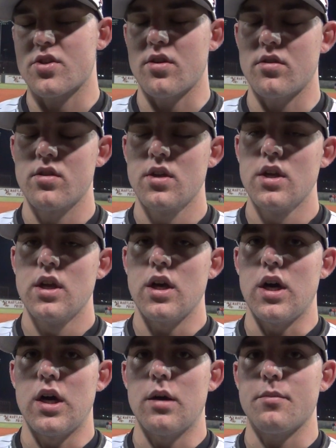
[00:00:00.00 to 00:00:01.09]
So,
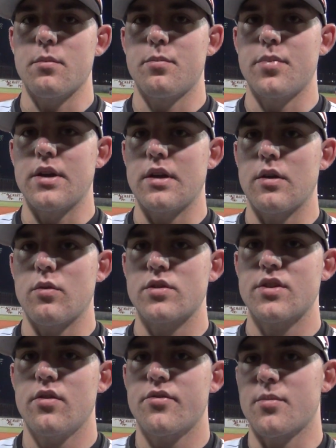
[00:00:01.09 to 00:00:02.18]
but
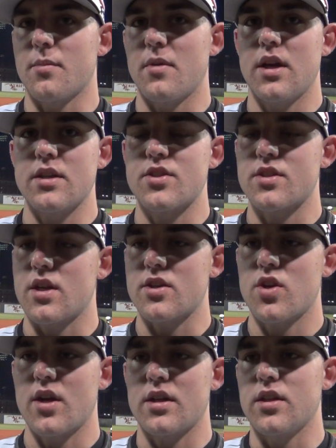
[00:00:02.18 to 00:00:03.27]
what's going through my mind is just I
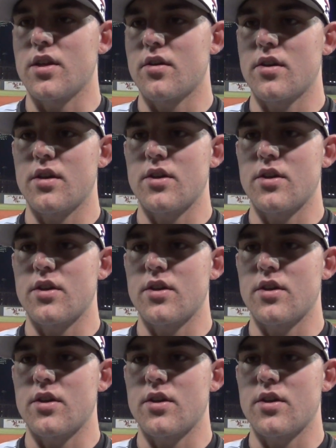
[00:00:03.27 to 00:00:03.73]
try and clear it